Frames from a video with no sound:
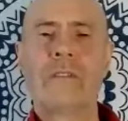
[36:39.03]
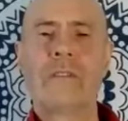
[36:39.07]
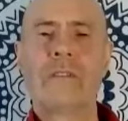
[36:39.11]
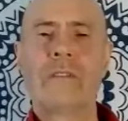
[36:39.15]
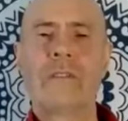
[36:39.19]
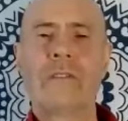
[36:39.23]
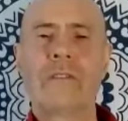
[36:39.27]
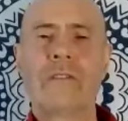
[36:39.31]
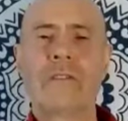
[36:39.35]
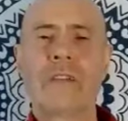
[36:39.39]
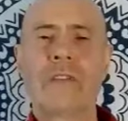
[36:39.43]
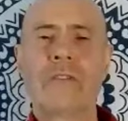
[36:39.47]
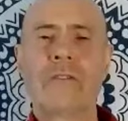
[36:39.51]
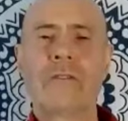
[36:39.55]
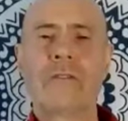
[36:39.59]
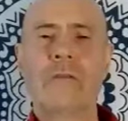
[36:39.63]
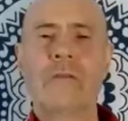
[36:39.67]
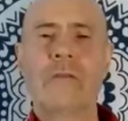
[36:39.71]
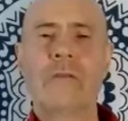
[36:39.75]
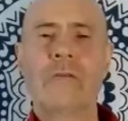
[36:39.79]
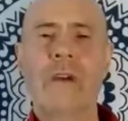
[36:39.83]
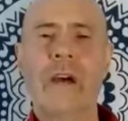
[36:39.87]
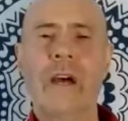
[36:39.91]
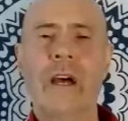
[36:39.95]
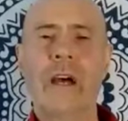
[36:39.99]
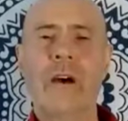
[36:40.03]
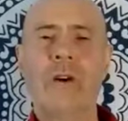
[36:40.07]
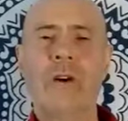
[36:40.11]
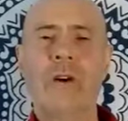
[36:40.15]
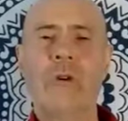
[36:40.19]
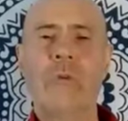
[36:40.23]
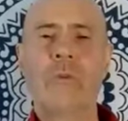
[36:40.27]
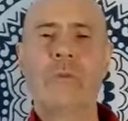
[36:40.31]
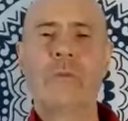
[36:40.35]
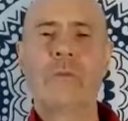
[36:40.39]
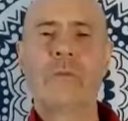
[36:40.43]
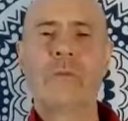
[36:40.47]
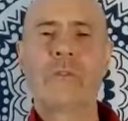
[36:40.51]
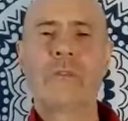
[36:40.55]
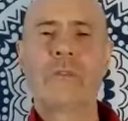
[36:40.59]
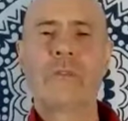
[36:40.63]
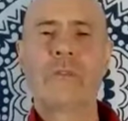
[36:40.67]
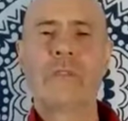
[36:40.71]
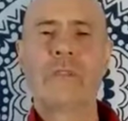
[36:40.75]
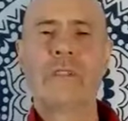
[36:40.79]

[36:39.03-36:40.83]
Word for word: subtle realms, the